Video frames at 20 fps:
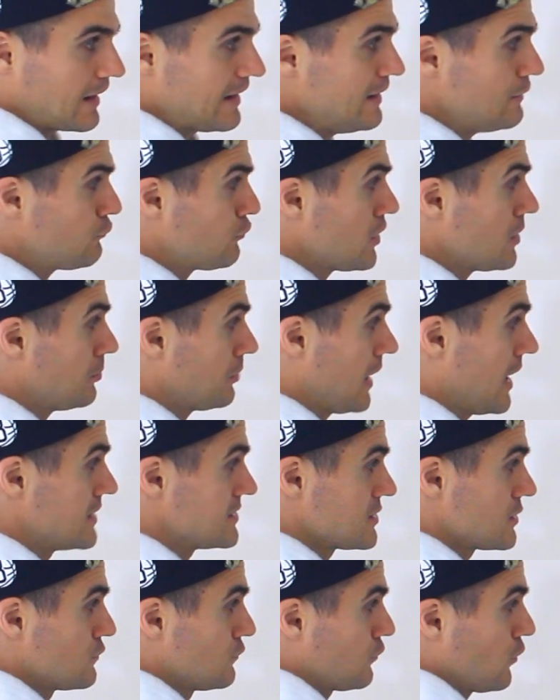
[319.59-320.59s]
If we apply
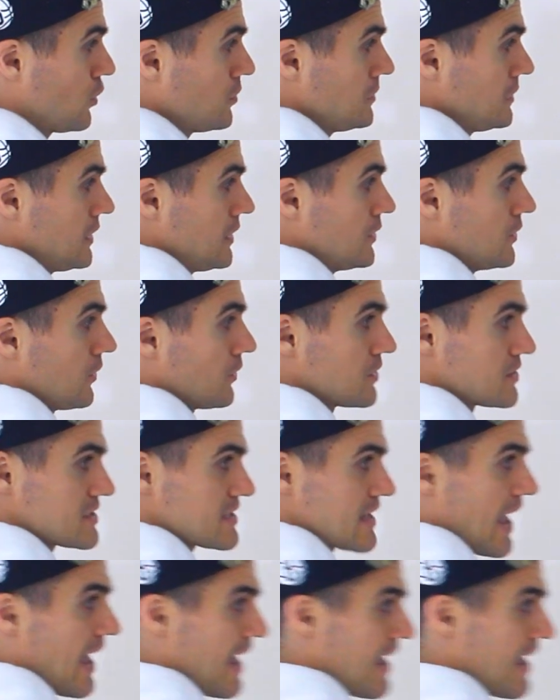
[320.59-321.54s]
to the formula, notice the